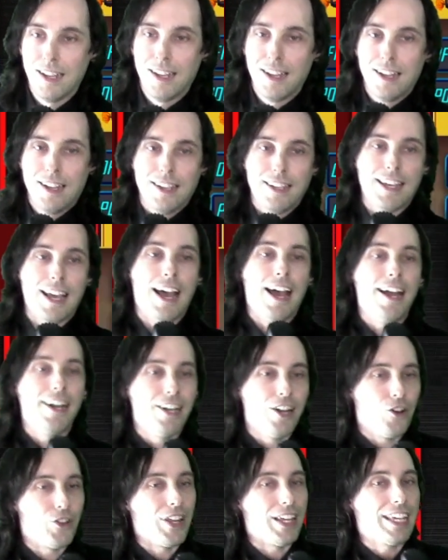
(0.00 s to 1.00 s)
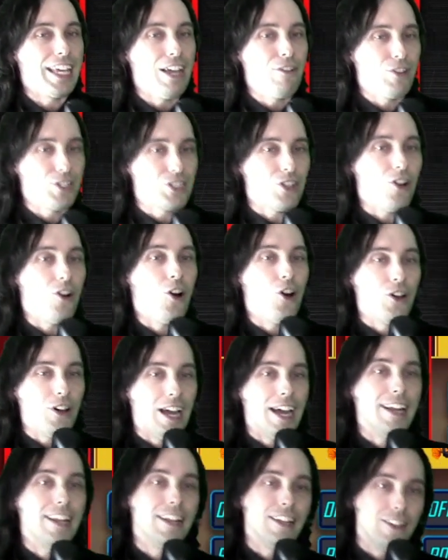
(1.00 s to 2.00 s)
Yeah, I know. They gave us all,
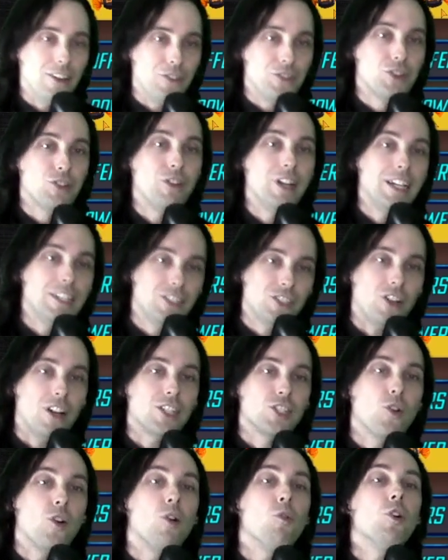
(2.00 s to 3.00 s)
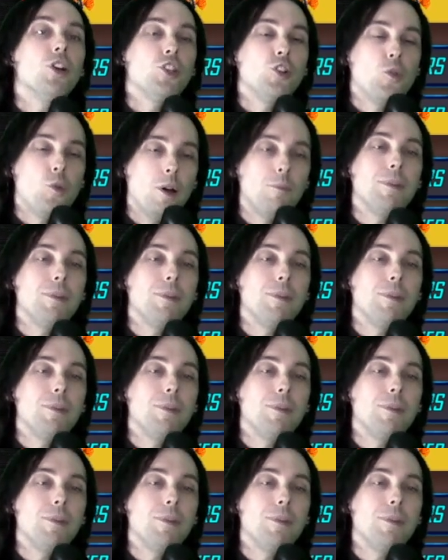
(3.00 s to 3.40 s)
3 shards. So you would be